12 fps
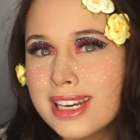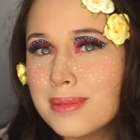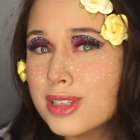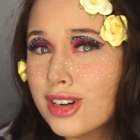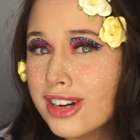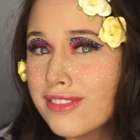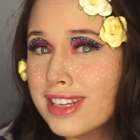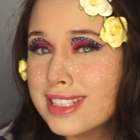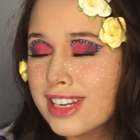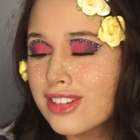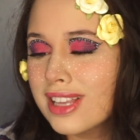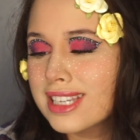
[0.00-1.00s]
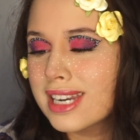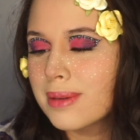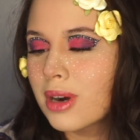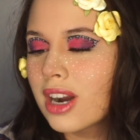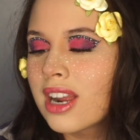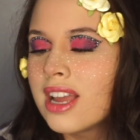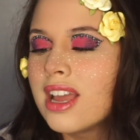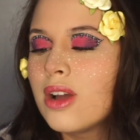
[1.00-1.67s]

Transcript: I'm sorry if I said your last name wrong,